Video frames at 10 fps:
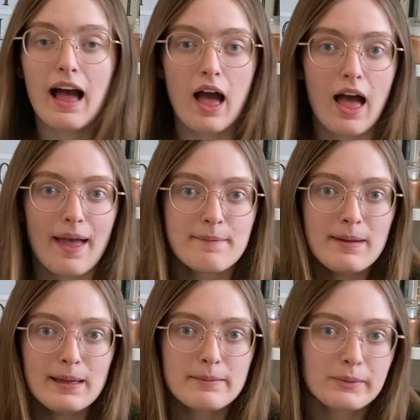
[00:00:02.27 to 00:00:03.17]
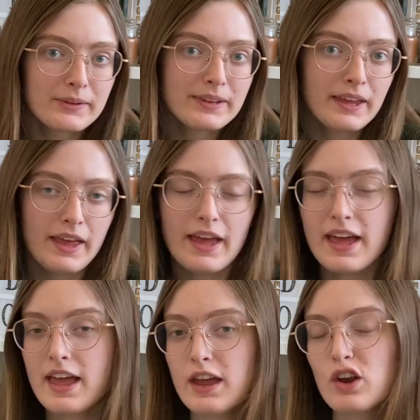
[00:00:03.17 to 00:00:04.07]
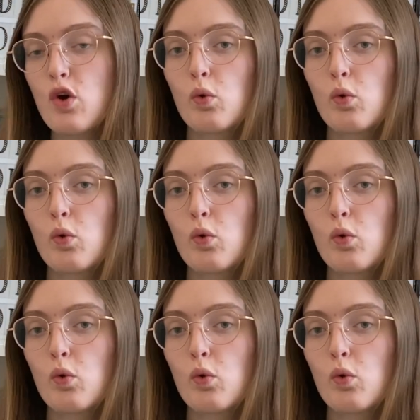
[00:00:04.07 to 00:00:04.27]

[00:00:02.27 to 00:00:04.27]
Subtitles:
I'm Emily and